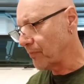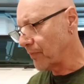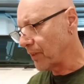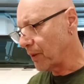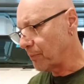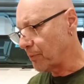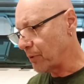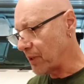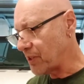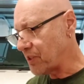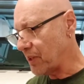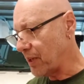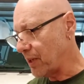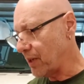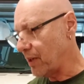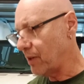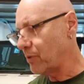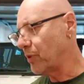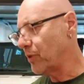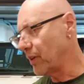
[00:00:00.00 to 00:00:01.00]

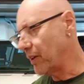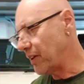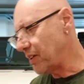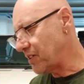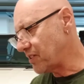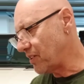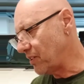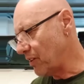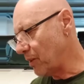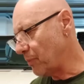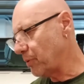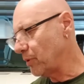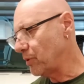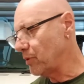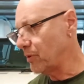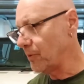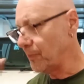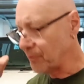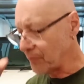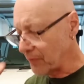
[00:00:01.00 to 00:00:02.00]
pressure, released the
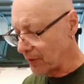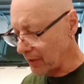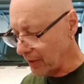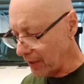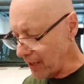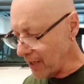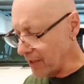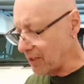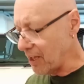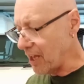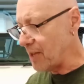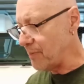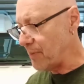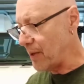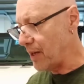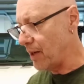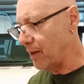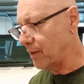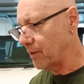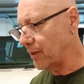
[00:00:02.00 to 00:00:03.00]
nipple, air came
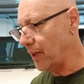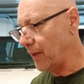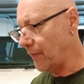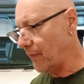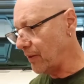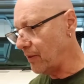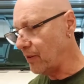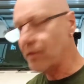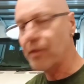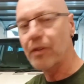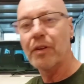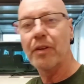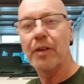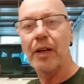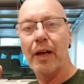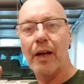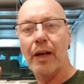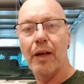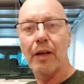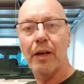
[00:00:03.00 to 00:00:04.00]
out, and then
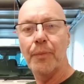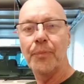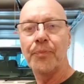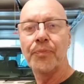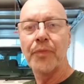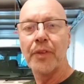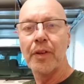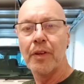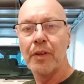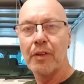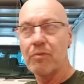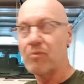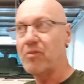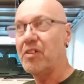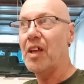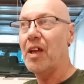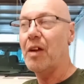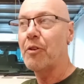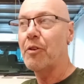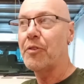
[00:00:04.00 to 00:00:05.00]

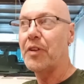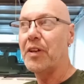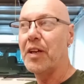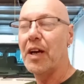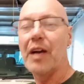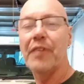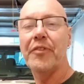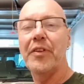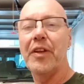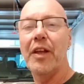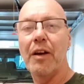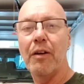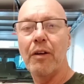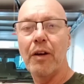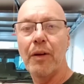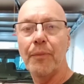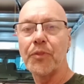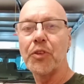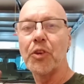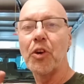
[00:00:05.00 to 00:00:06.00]
within half an
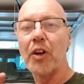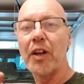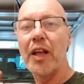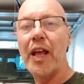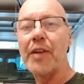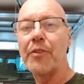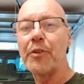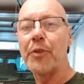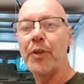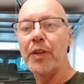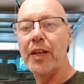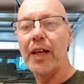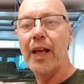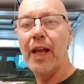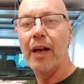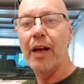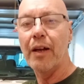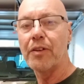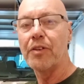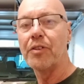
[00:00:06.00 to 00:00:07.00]
hour, got everything
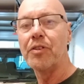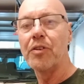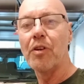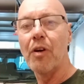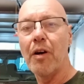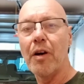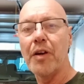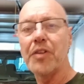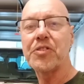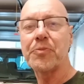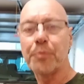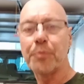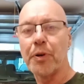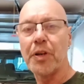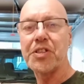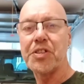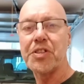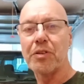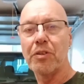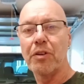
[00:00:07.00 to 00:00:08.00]
out. Nice
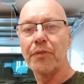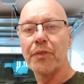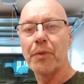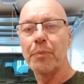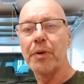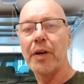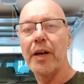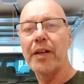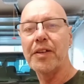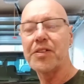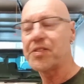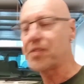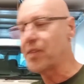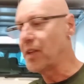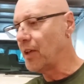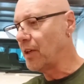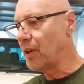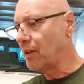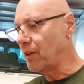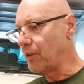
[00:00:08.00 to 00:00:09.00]
pressure on the brakes,
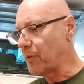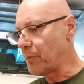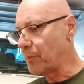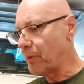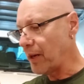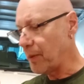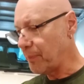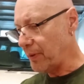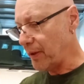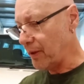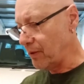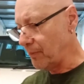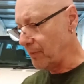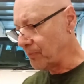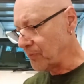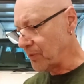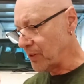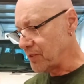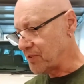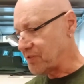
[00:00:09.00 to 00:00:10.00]
on the brake pedal.
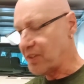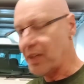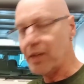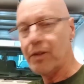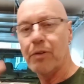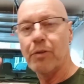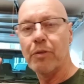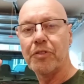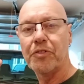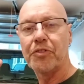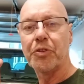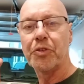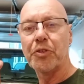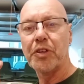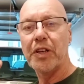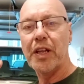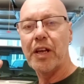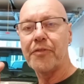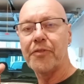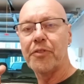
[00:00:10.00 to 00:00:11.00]
So took
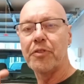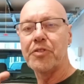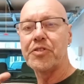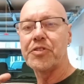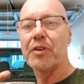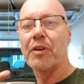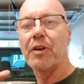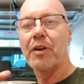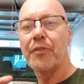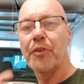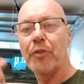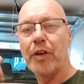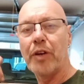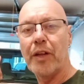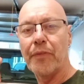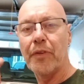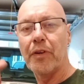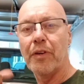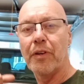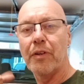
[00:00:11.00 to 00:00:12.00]
it out for a drive
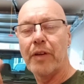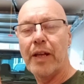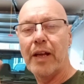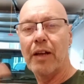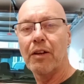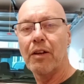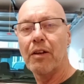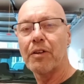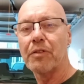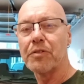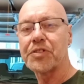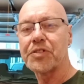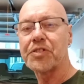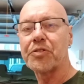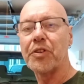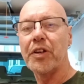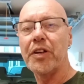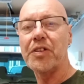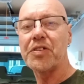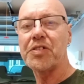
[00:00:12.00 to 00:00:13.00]
around our local
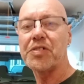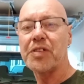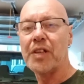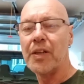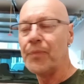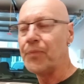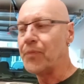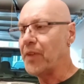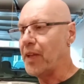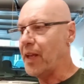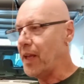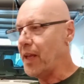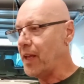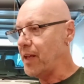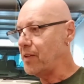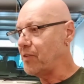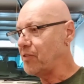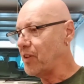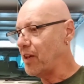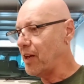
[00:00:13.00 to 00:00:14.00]
streets, and